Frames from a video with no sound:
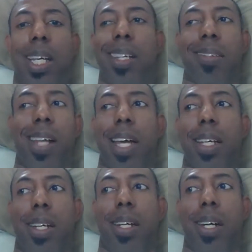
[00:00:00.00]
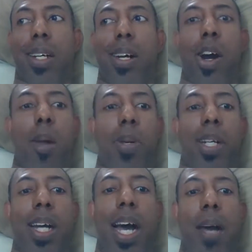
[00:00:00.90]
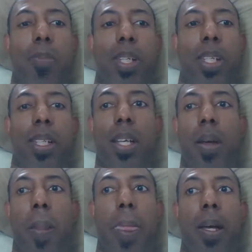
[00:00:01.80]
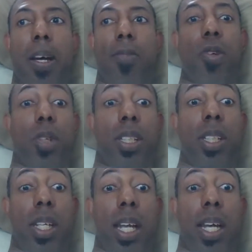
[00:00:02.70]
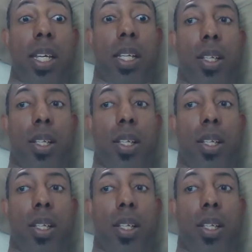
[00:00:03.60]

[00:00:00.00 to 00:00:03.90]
is like a carbon copy of your DNA,